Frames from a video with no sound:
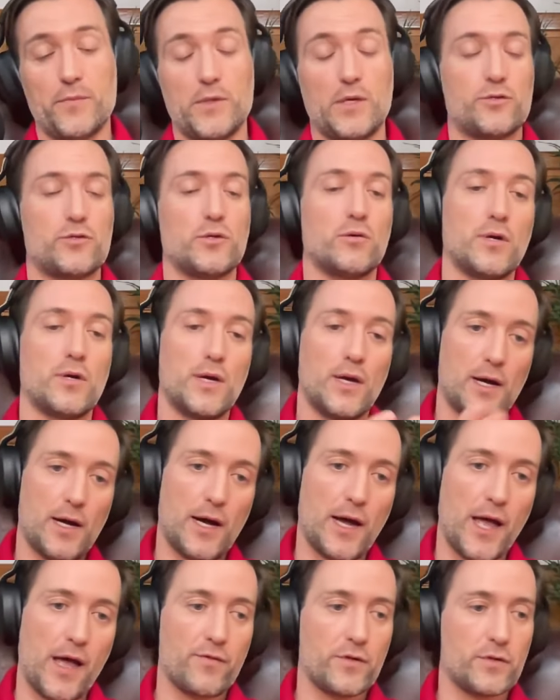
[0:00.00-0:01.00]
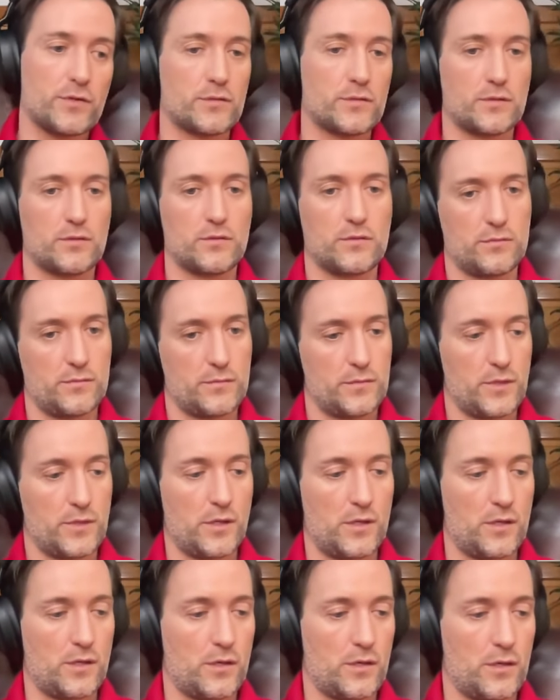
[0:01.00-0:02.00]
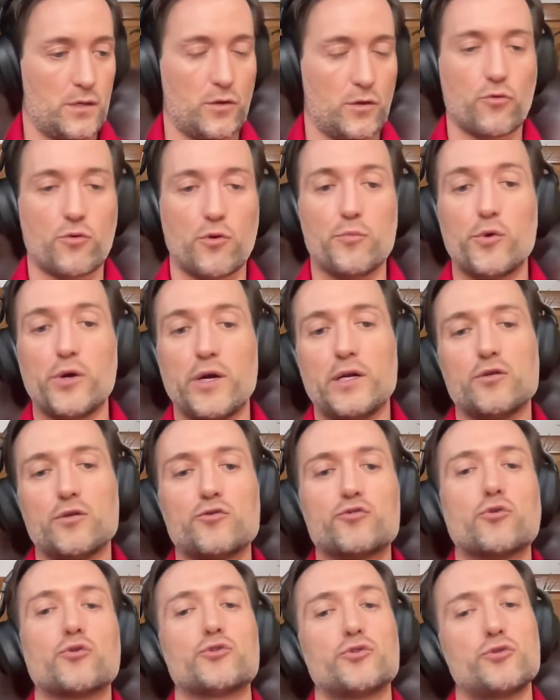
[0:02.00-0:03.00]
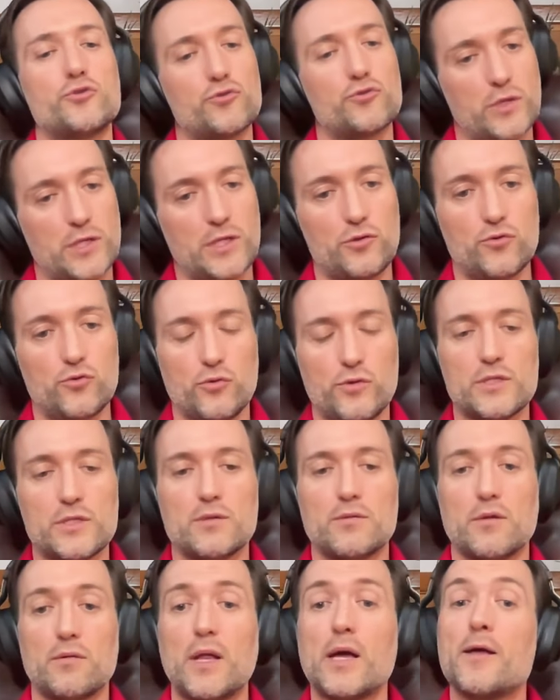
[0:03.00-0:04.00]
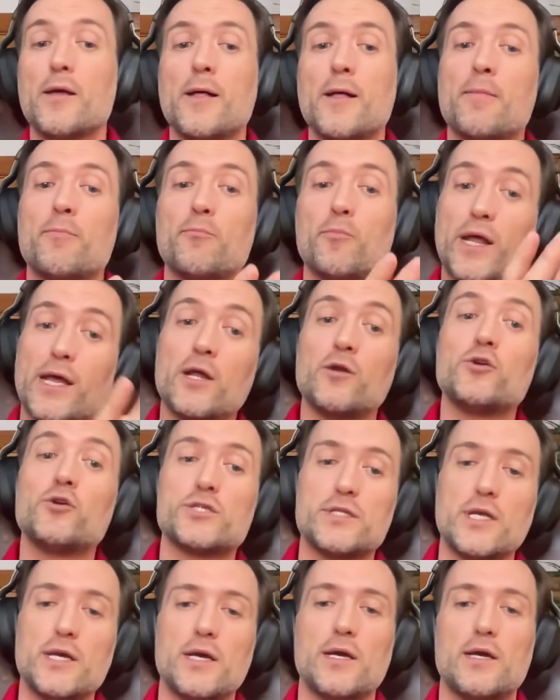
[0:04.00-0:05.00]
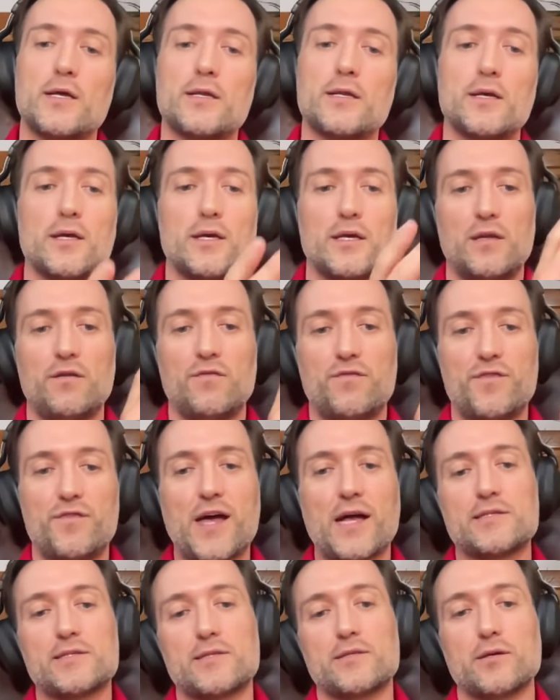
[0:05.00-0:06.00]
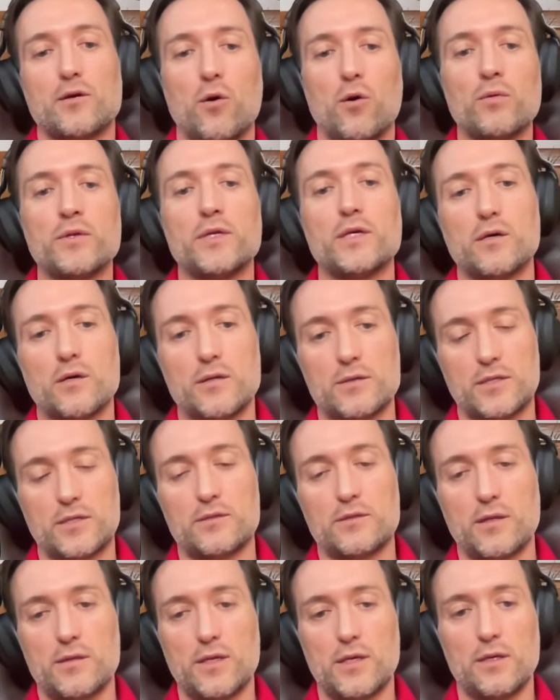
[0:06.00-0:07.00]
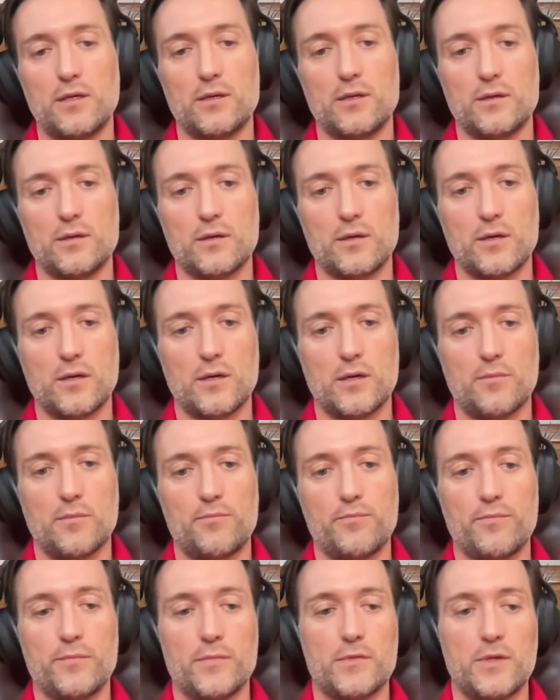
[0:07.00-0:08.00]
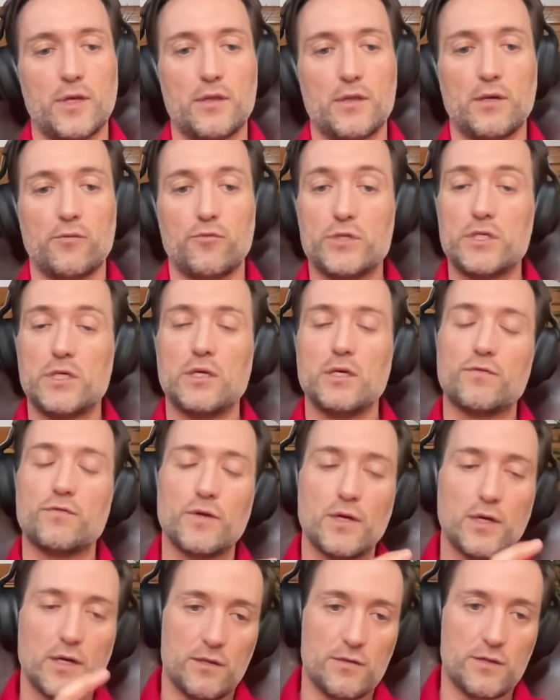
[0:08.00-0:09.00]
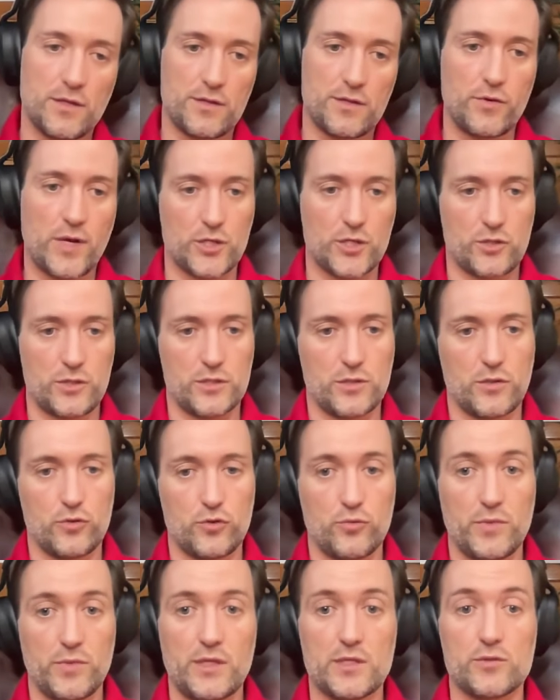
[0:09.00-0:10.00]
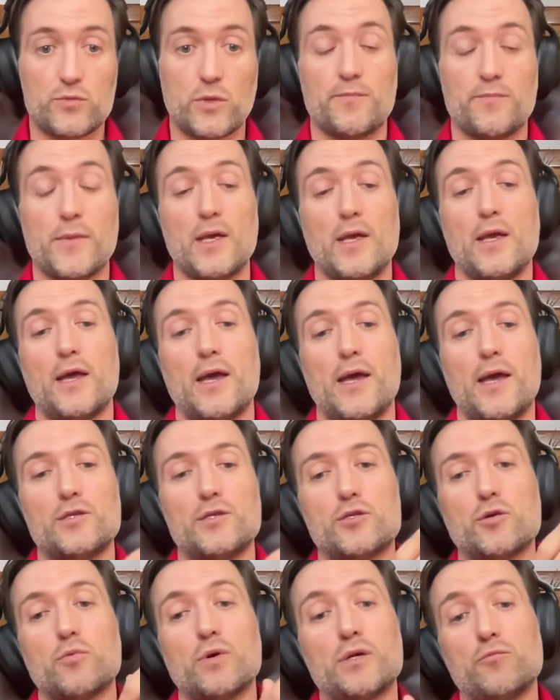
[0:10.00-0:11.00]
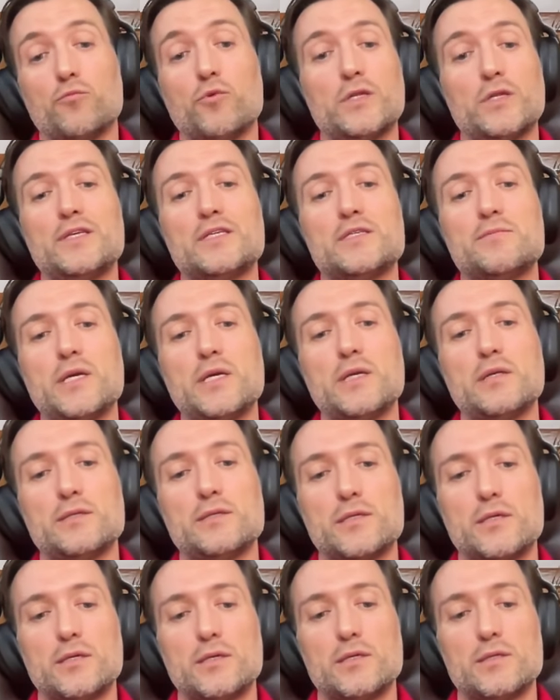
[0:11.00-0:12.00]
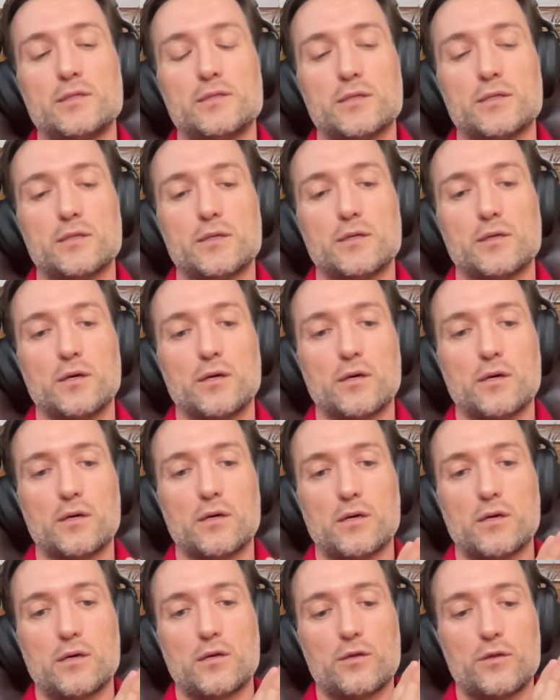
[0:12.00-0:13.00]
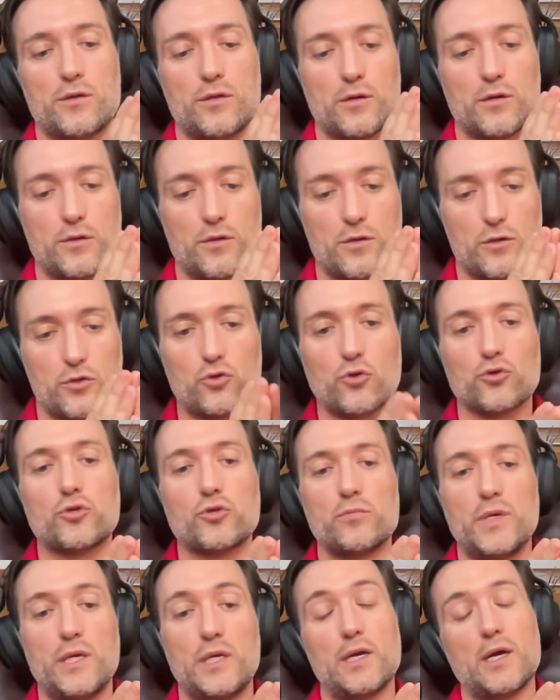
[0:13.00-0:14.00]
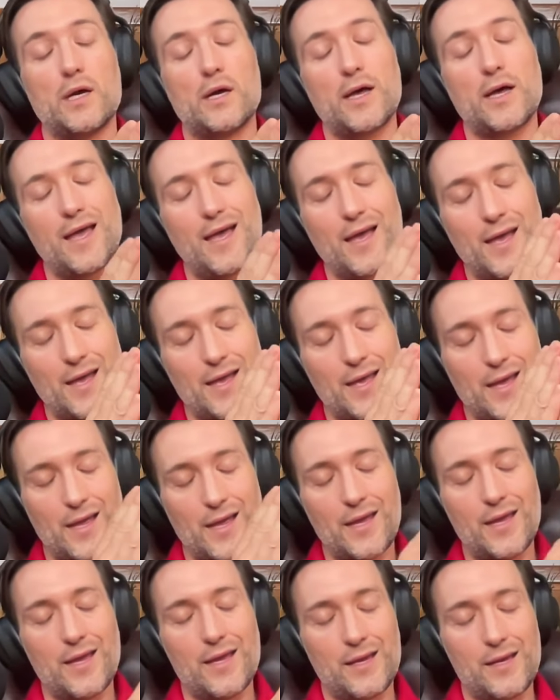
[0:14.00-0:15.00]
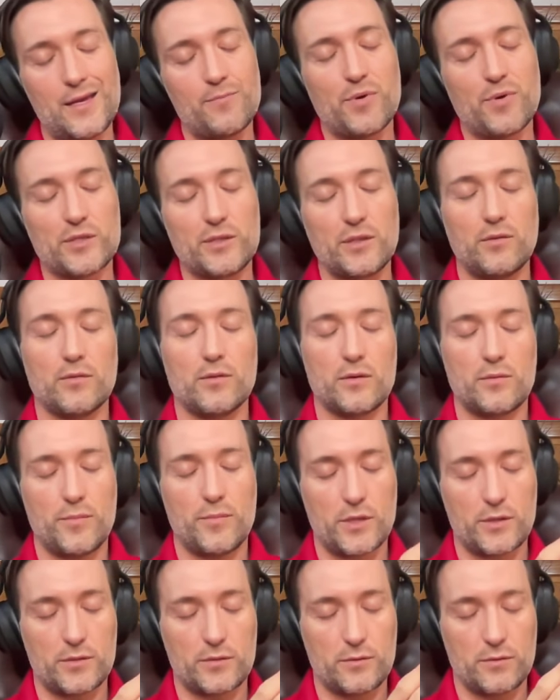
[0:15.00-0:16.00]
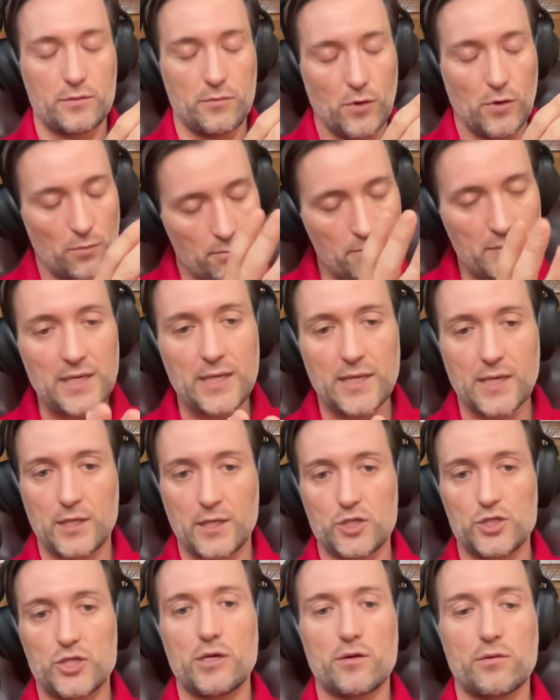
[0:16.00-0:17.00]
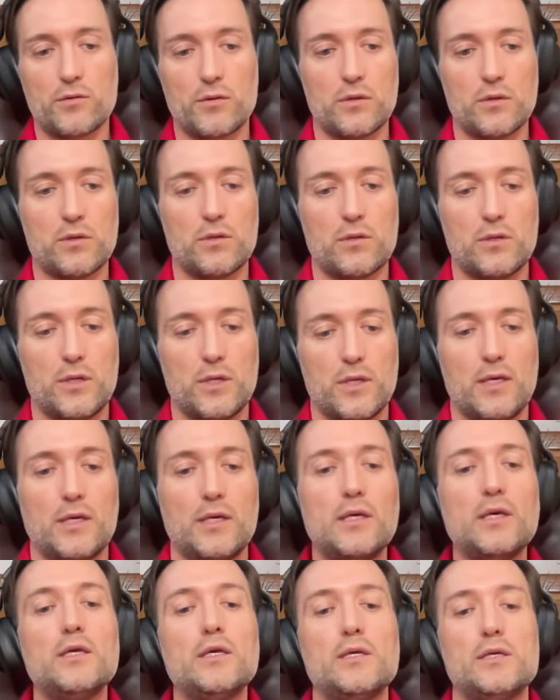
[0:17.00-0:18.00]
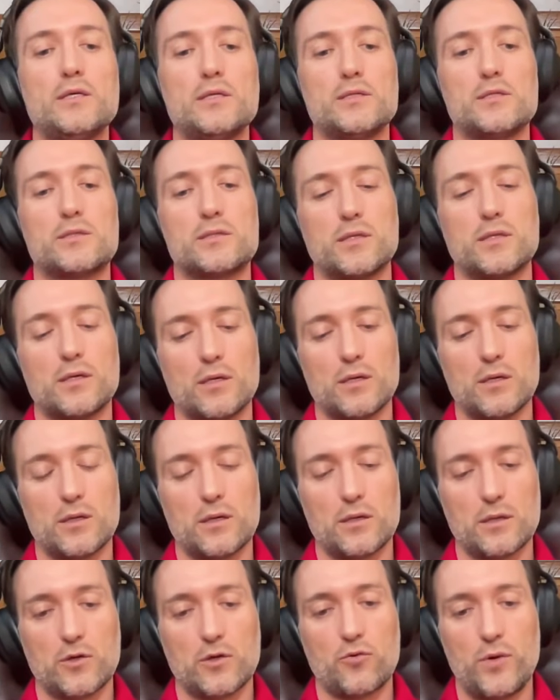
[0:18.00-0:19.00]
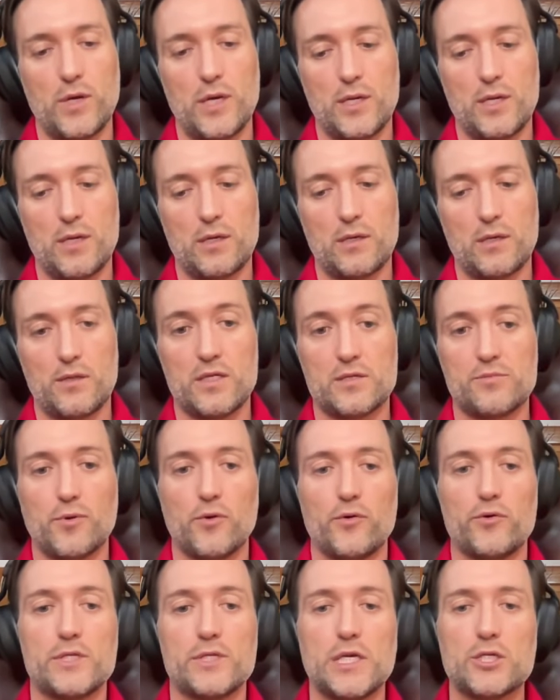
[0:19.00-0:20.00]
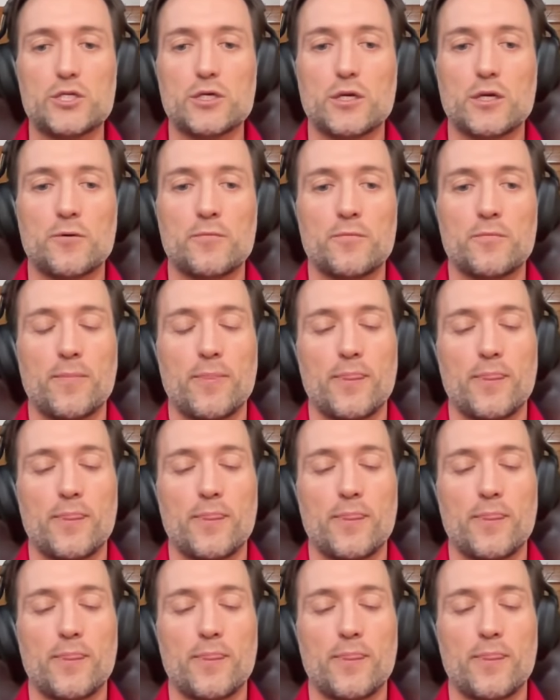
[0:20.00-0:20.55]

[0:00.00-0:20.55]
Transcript: And so I haven't uh, corroborated the sources, so I need to do this, blah, blah, blah. But I understand if that's the only content that they uh, that they receive, that the reaction is going to be this one. And so what, what this means is uh, the, the, social media in particular, but media in general, is uh, creating this polarization.